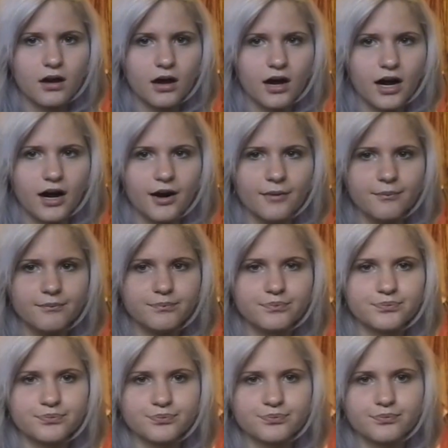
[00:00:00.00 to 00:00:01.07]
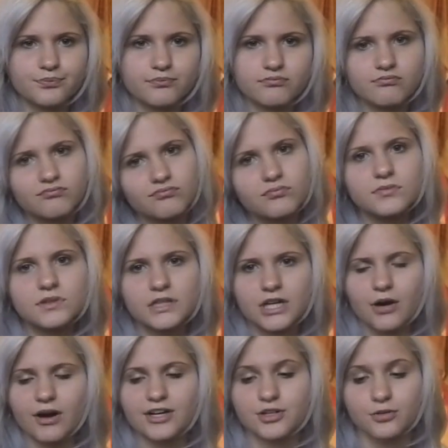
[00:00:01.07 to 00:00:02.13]
You
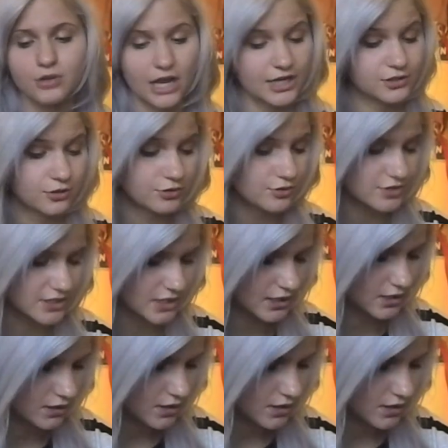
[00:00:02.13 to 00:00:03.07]
know, I don't use it